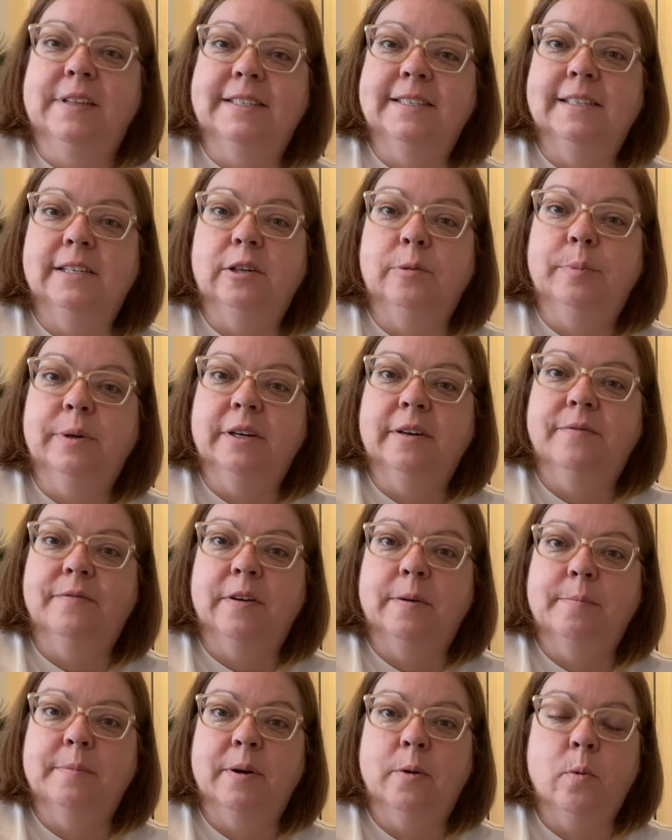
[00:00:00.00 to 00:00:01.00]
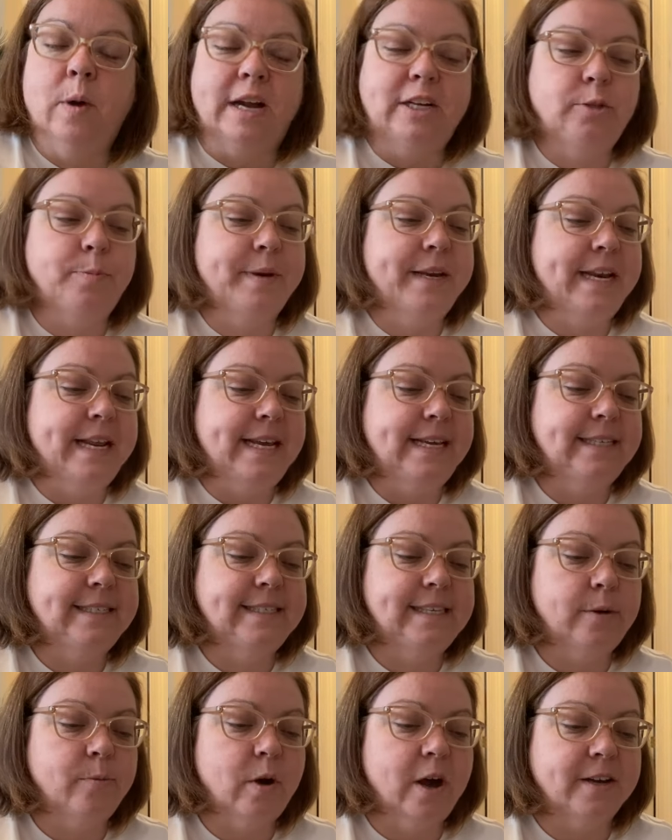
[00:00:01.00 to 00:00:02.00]
this little book from Watchman Nee,
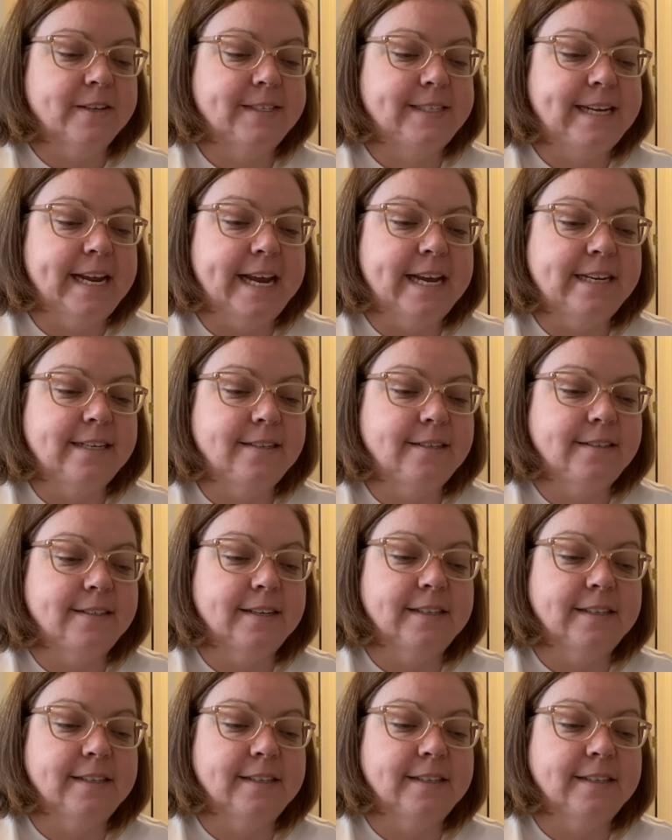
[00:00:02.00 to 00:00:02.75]
Sit, Walk, Stand,